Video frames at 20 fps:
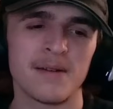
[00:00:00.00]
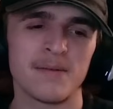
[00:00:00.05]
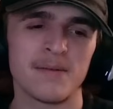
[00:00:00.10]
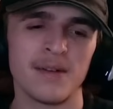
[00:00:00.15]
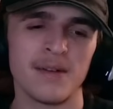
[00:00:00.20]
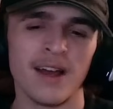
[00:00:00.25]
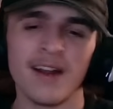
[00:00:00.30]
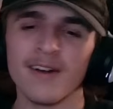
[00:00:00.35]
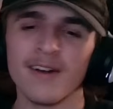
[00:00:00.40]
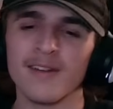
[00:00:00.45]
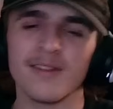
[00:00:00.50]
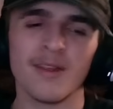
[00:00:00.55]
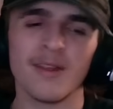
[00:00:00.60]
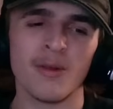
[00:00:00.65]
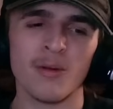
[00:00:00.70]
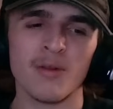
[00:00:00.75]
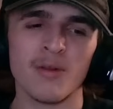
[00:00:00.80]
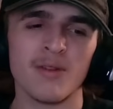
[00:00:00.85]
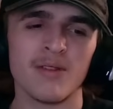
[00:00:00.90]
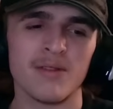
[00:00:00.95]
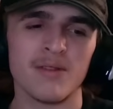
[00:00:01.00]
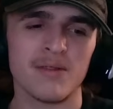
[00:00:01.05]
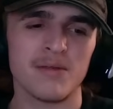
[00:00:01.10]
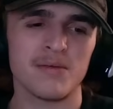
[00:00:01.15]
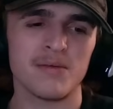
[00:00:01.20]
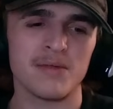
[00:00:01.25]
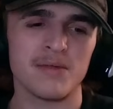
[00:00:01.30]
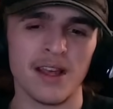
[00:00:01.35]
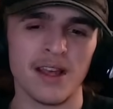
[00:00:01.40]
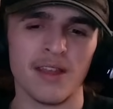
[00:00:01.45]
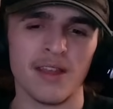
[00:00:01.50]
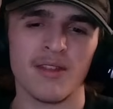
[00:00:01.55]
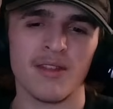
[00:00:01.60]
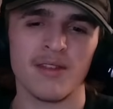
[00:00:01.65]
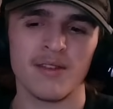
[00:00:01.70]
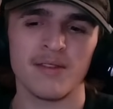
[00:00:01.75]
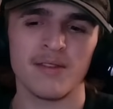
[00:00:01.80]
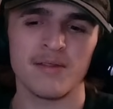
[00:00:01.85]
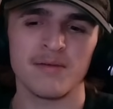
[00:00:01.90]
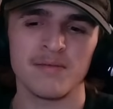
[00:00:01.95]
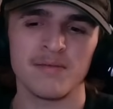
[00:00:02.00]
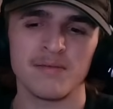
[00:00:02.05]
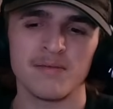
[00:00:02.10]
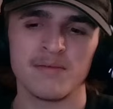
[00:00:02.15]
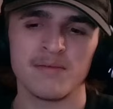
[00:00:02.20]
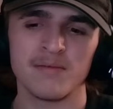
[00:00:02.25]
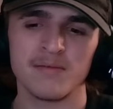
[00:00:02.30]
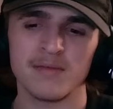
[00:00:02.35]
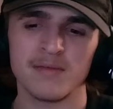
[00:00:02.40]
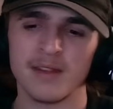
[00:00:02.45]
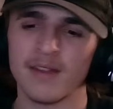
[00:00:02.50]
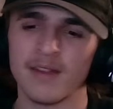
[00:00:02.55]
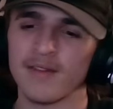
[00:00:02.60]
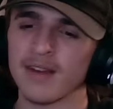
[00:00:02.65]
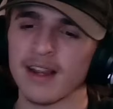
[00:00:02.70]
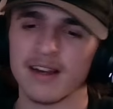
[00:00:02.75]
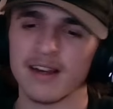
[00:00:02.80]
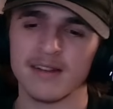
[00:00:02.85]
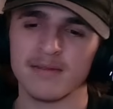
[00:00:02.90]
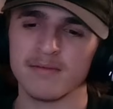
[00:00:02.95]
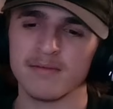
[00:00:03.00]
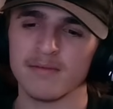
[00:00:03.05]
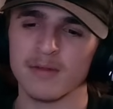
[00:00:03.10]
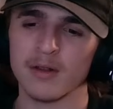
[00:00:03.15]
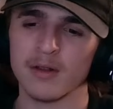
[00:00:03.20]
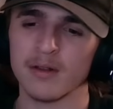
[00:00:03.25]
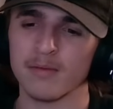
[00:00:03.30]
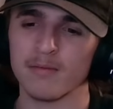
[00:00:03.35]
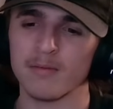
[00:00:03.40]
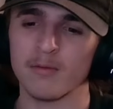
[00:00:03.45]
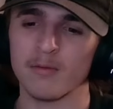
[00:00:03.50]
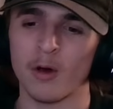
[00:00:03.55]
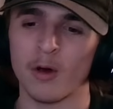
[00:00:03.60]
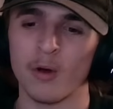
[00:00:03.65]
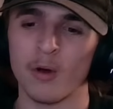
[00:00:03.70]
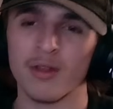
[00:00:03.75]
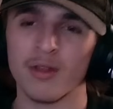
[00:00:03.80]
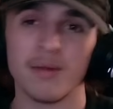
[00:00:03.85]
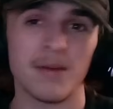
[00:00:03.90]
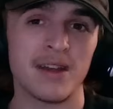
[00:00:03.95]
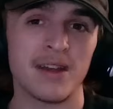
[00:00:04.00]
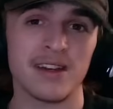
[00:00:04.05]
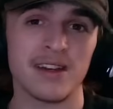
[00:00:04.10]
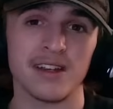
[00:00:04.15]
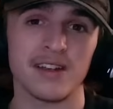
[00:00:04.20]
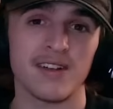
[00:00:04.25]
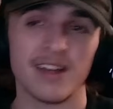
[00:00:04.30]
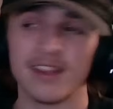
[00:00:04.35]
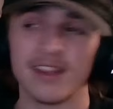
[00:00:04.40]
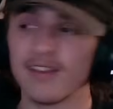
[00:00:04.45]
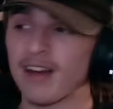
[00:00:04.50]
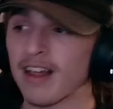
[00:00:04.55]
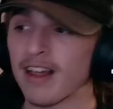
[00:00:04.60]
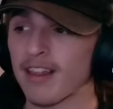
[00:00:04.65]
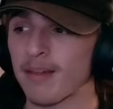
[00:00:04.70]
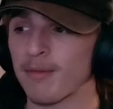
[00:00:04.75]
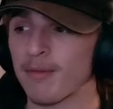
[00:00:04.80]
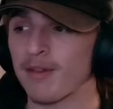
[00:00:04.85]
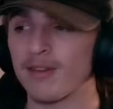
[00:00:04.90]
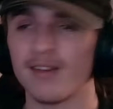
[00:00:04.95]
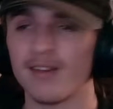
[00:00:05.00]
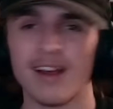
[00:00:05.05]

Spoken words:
But I don't know. This was nice. It even had a wholesome ending, like the last episode.